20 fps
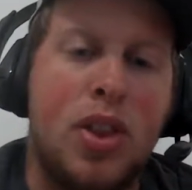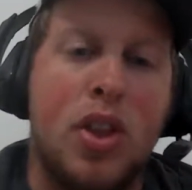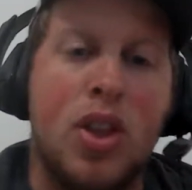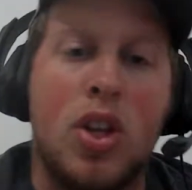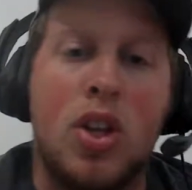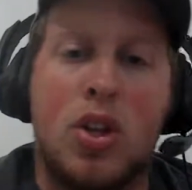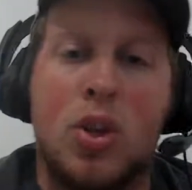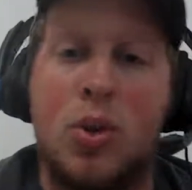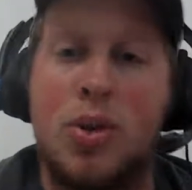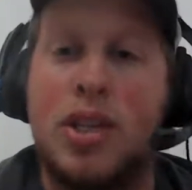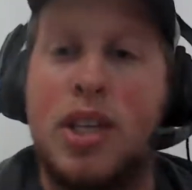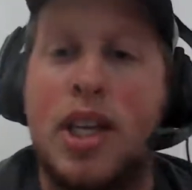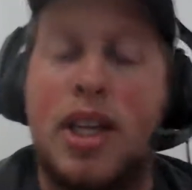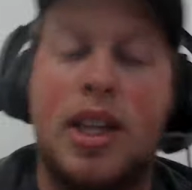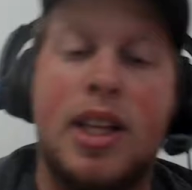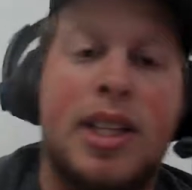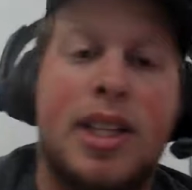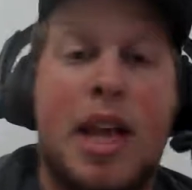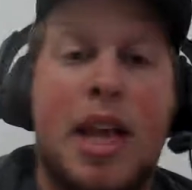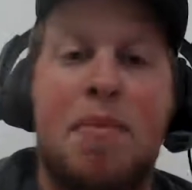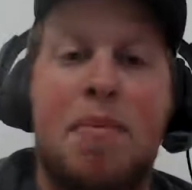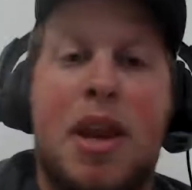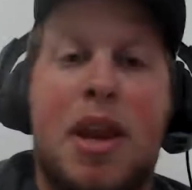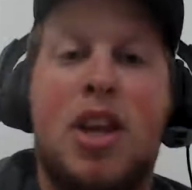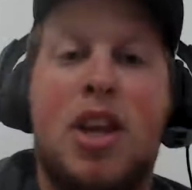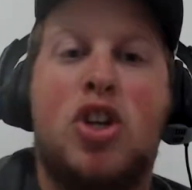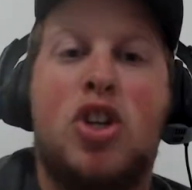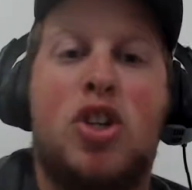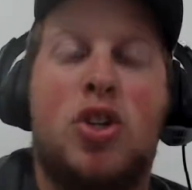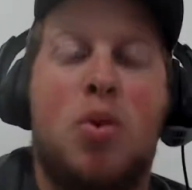So cichlids take many
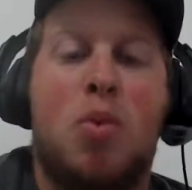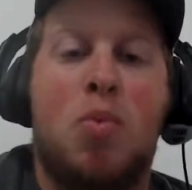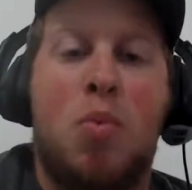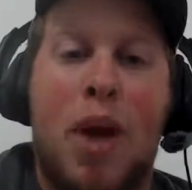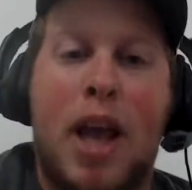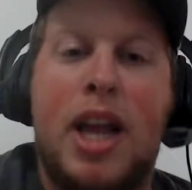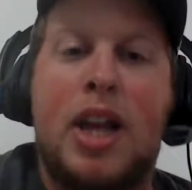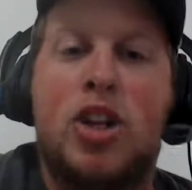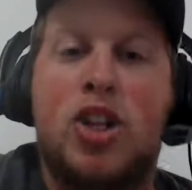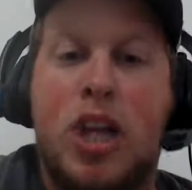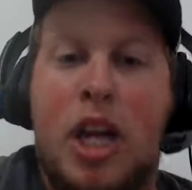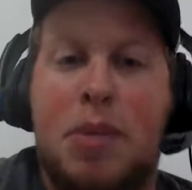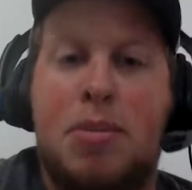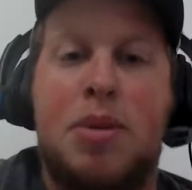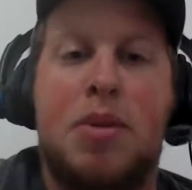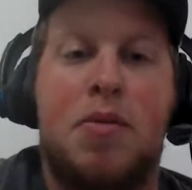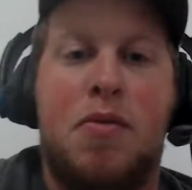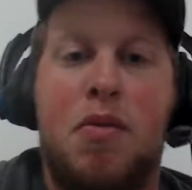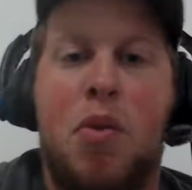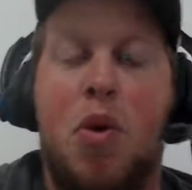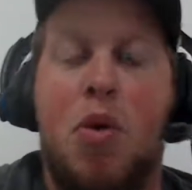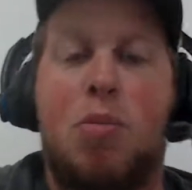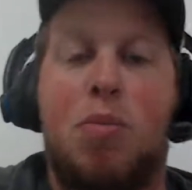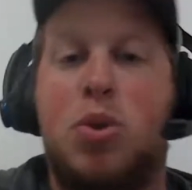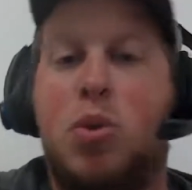ways, shapes, and forms.